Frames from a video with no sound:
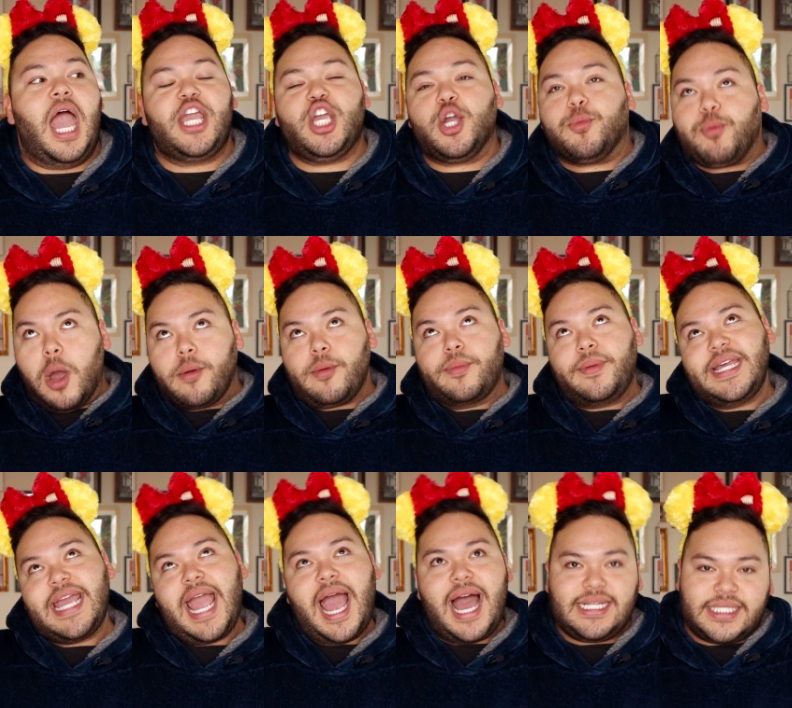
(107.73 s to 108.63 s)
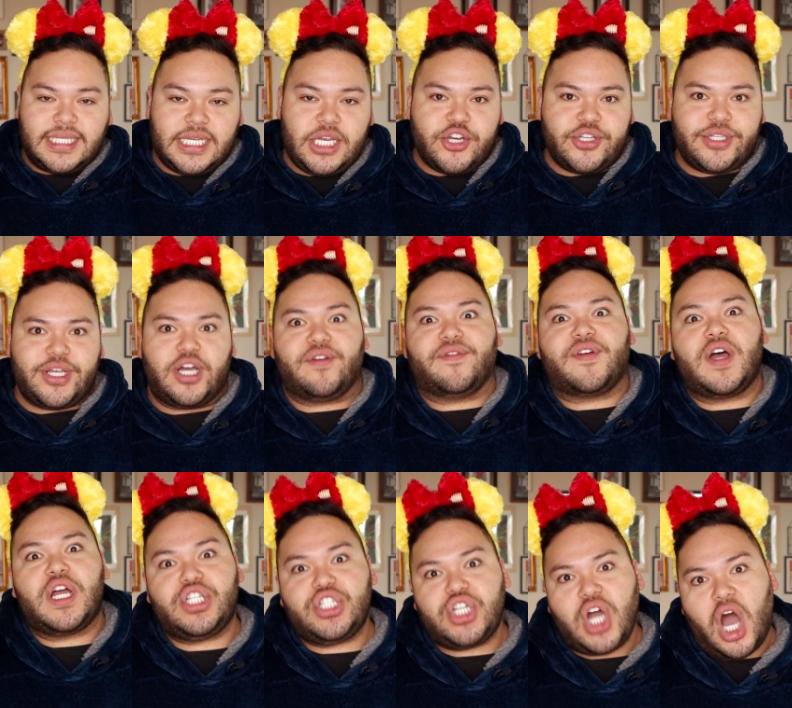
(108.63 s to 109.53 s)
And you're probably asking yourself,
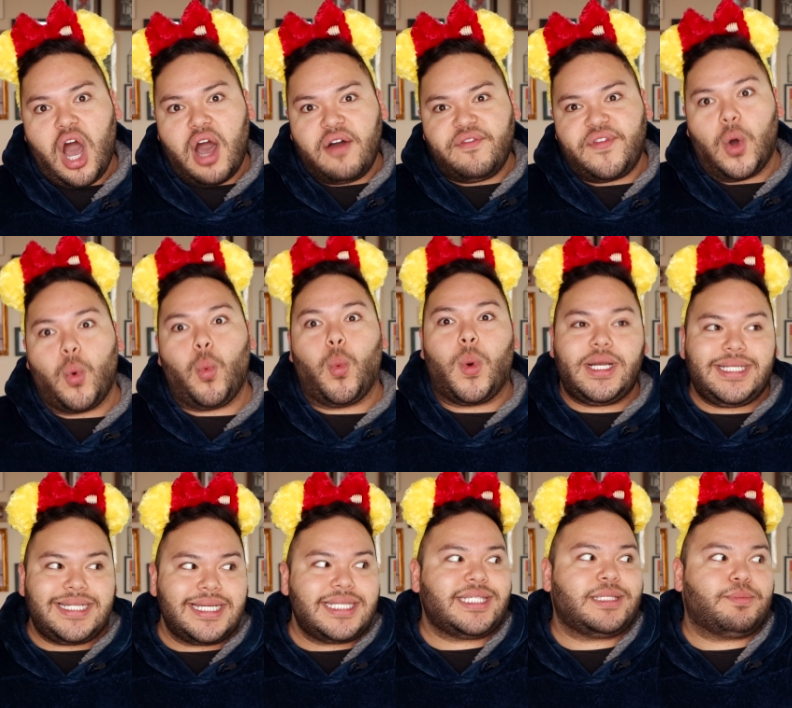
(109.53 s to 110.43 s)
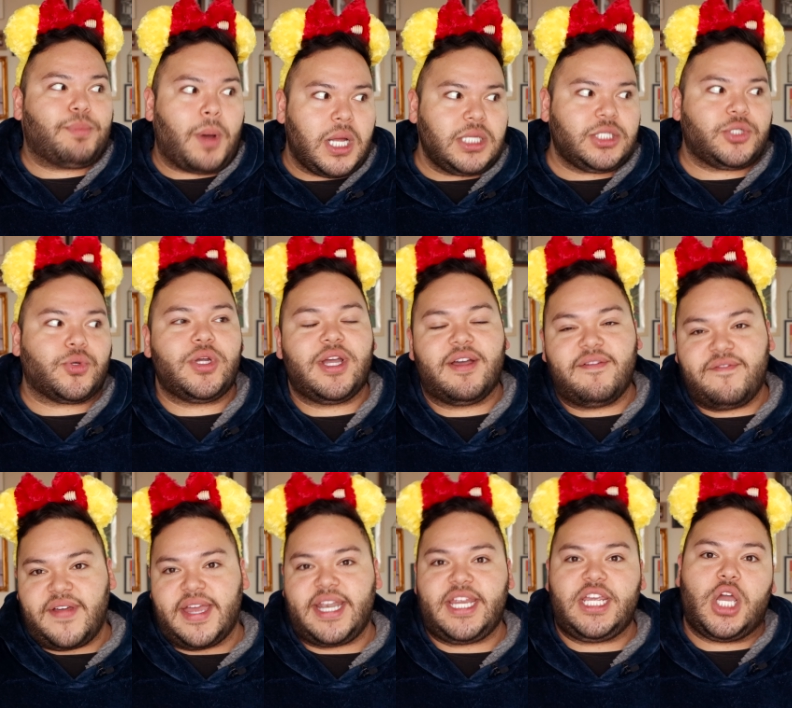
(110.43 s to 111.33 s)
Tava, what does sponsoring a
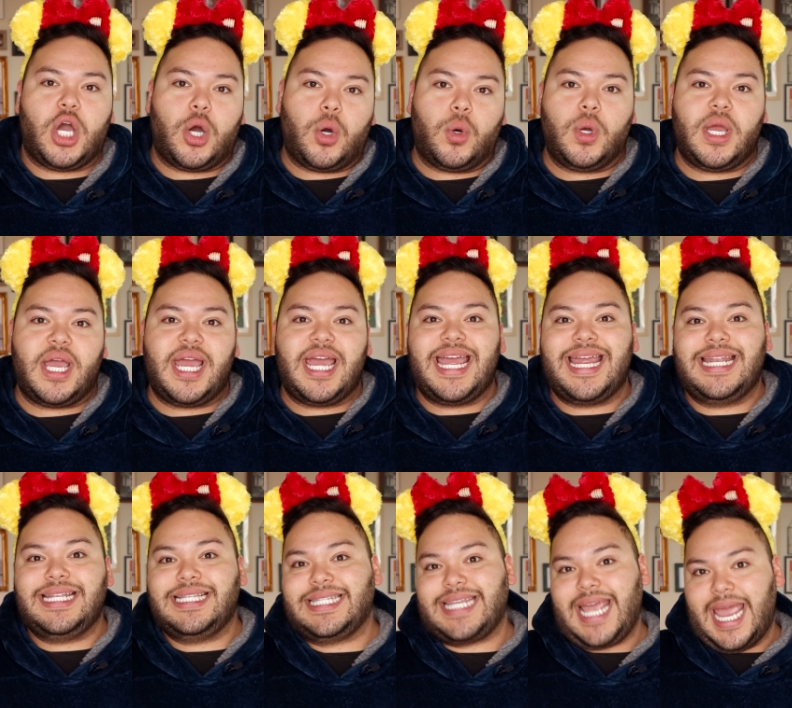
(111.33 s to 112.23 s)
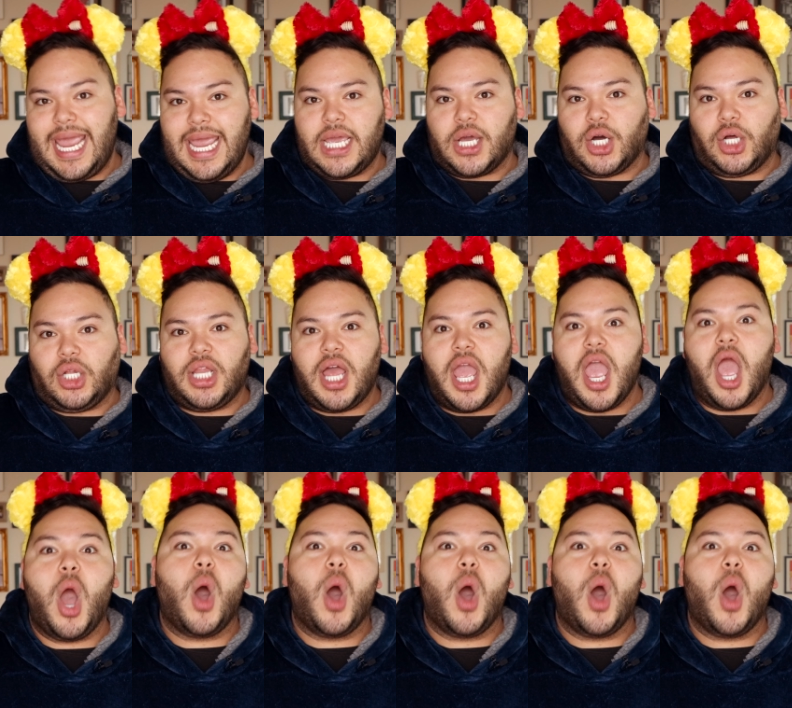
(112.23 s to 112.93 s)
video entail?